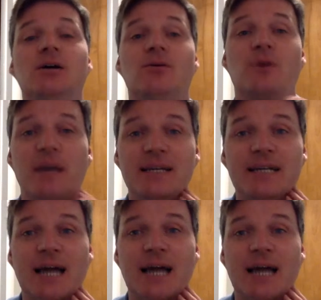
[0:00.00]
Romaine
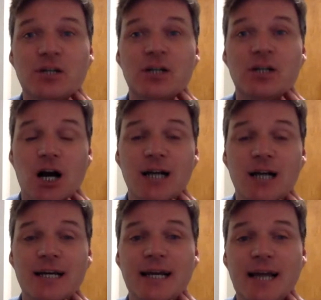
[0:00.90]
and I will start
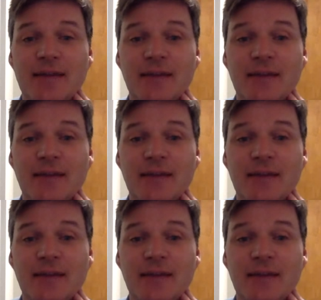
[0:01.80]
talking,